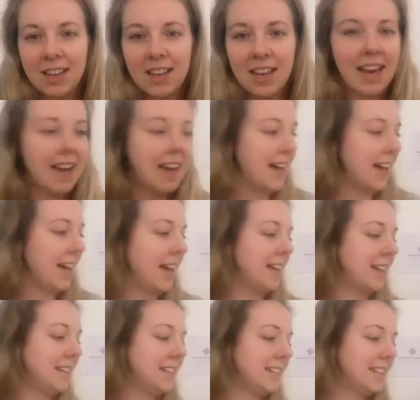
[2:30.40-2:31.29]

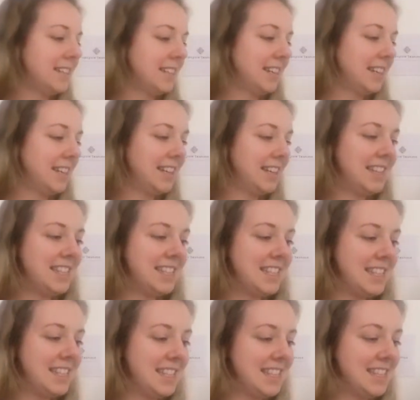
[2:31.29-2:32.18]
And
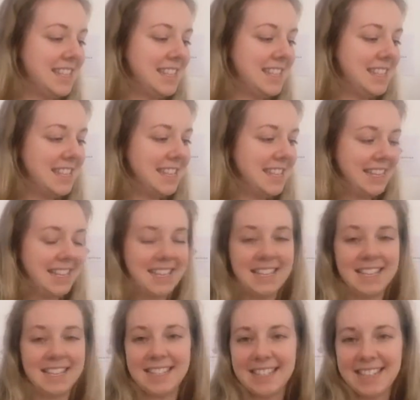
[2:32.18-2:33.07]
this
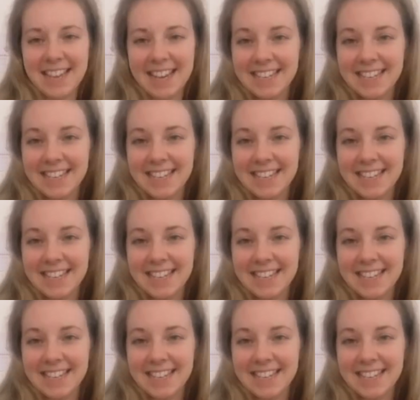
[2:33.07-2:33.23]
is,